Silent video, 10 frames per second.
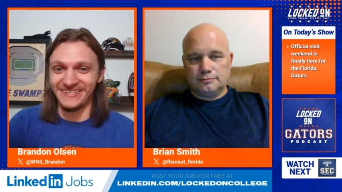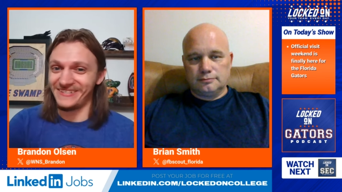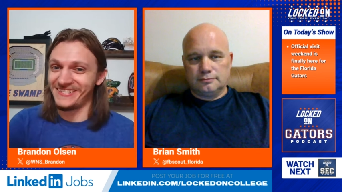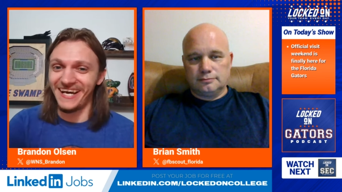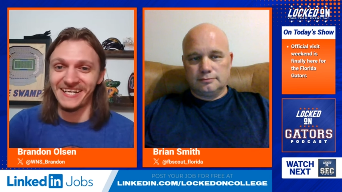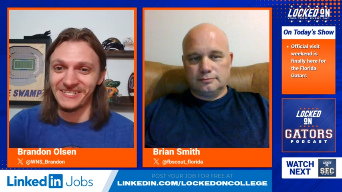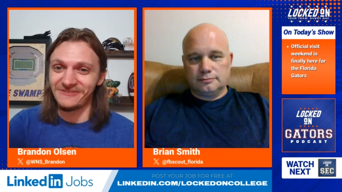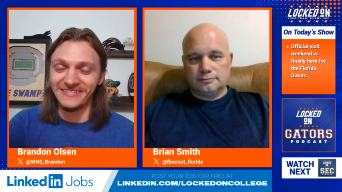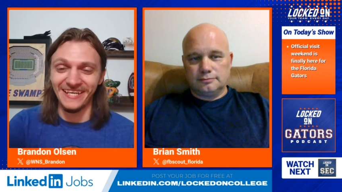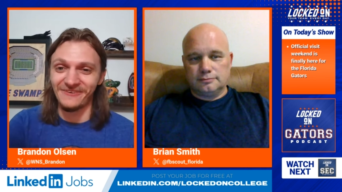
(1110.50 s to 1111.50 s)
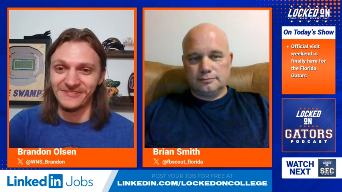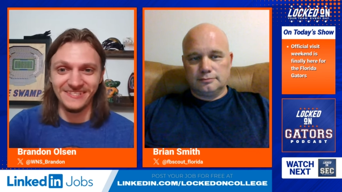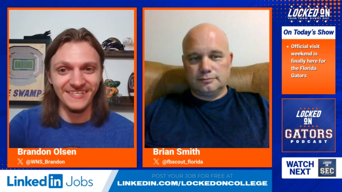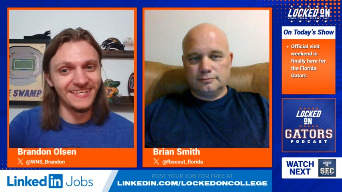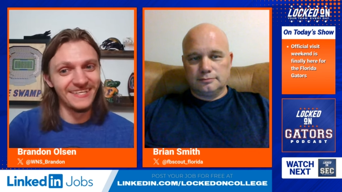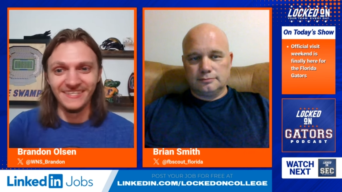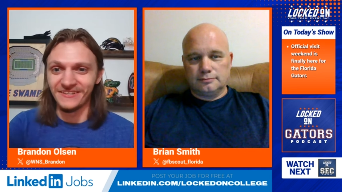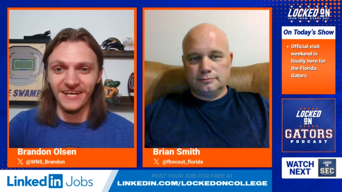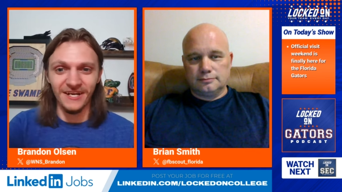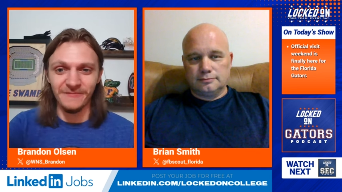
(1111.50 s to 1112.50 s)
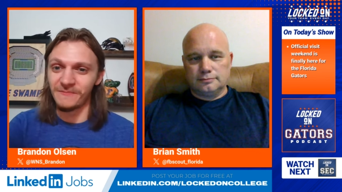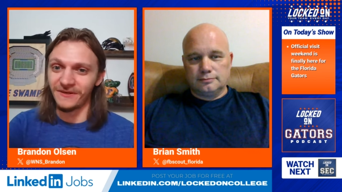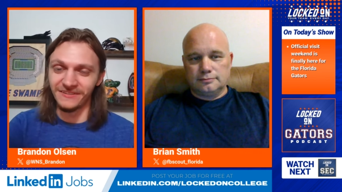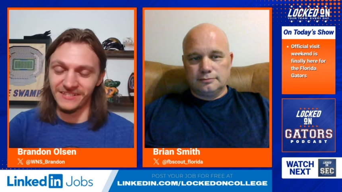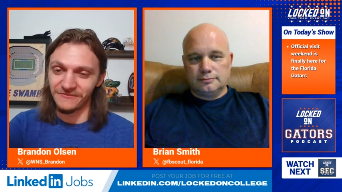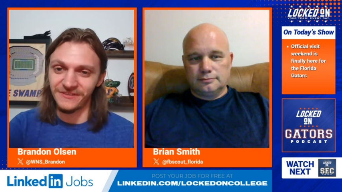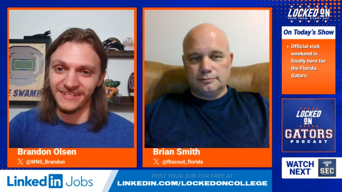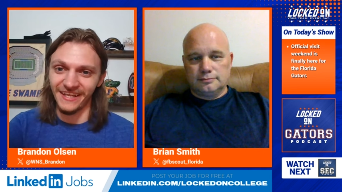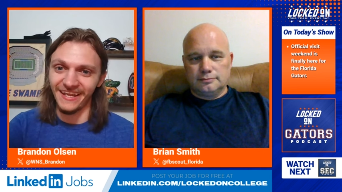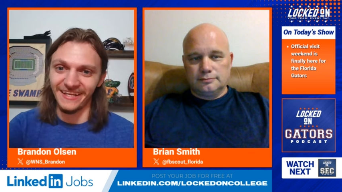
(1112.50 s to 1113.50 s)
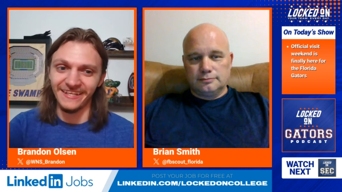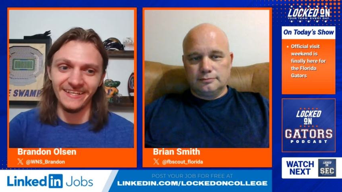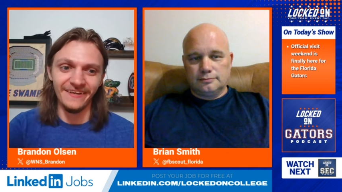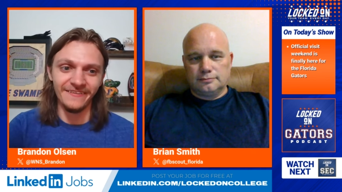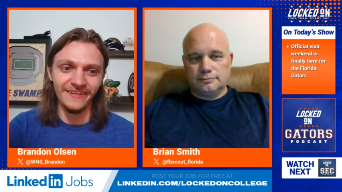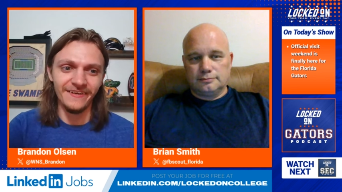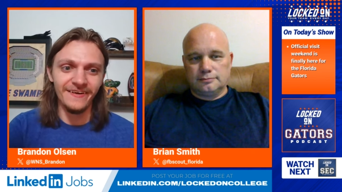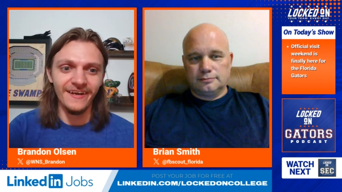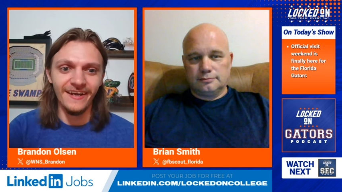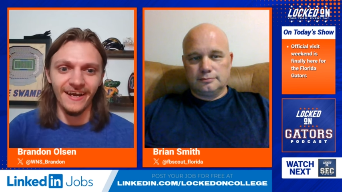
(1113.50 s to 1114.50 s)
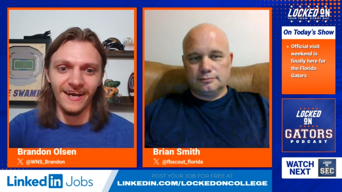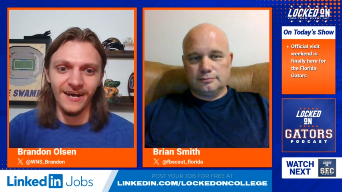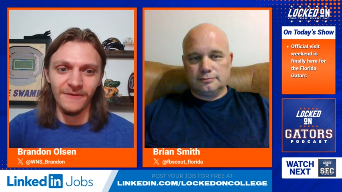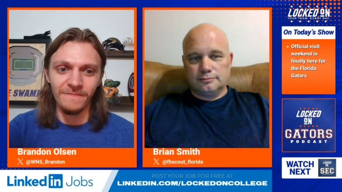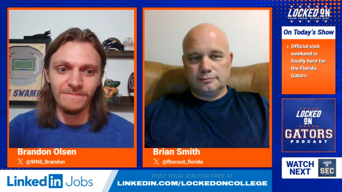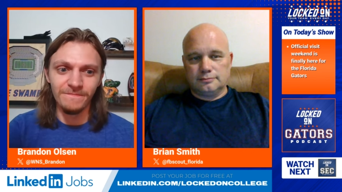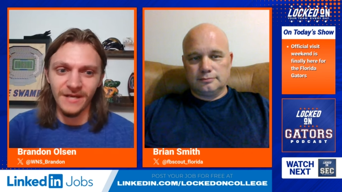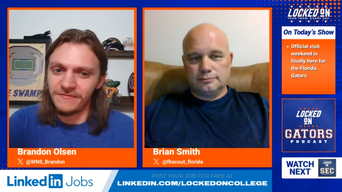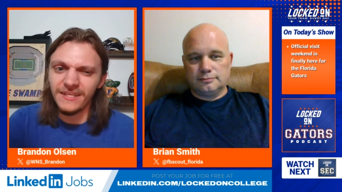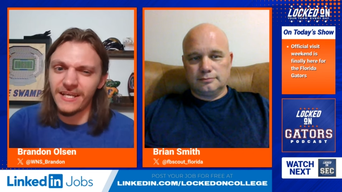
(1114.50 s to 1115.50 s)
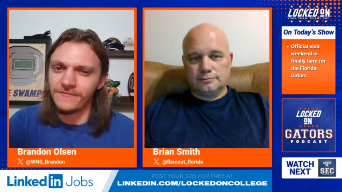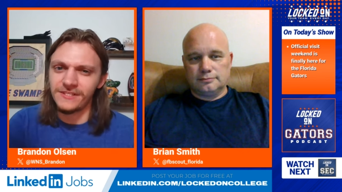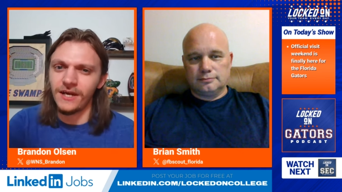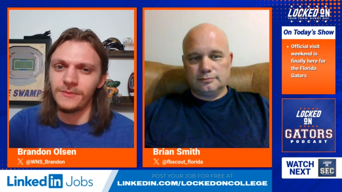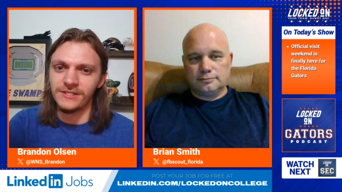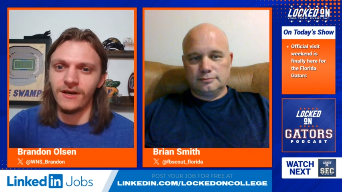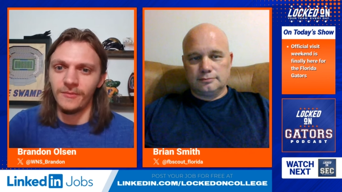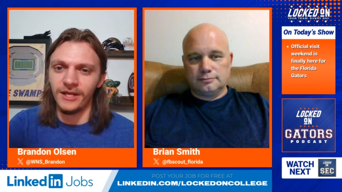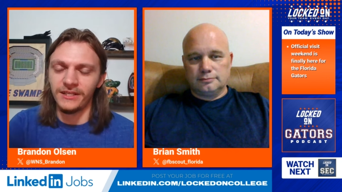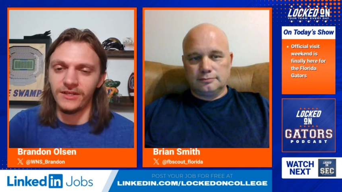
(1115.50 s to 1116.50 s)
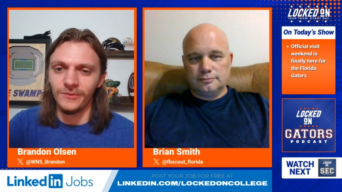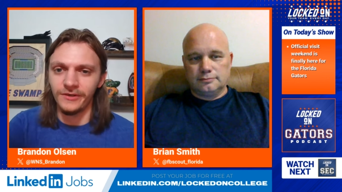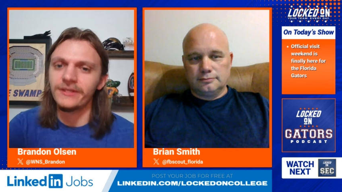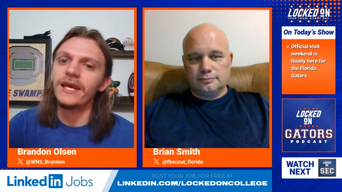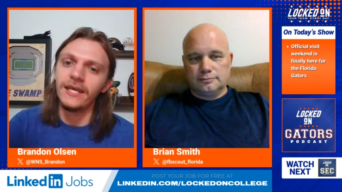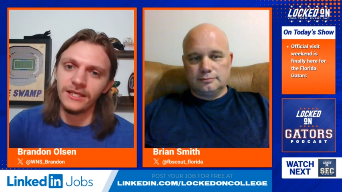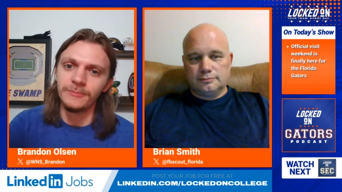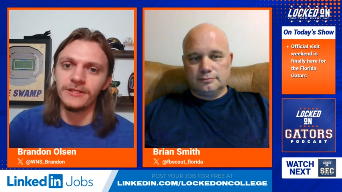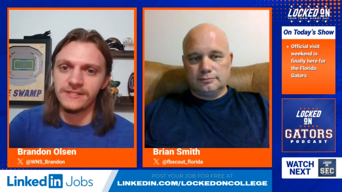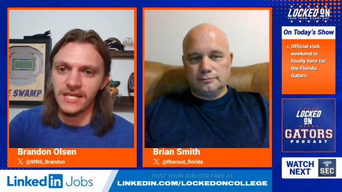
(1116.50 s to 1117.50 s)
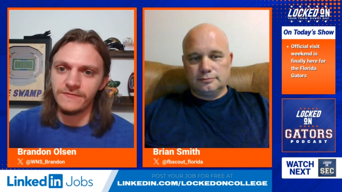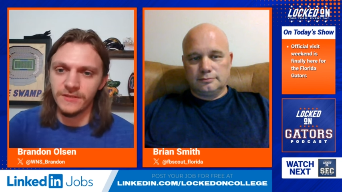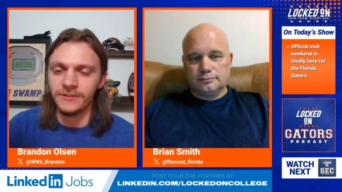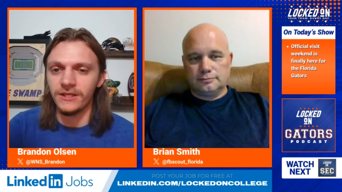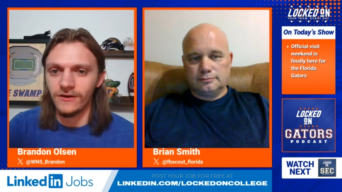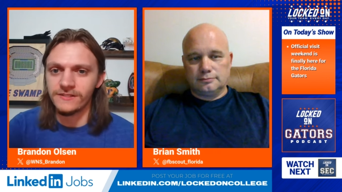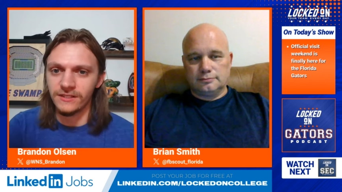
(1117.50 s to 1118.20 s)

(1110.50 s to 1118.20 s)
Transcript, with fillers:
Speaker 1: could not do it. That was you got to be built different to hang in that there. Um, but I feel like every time we talk about a kid, we yeah, he could play safety, but they also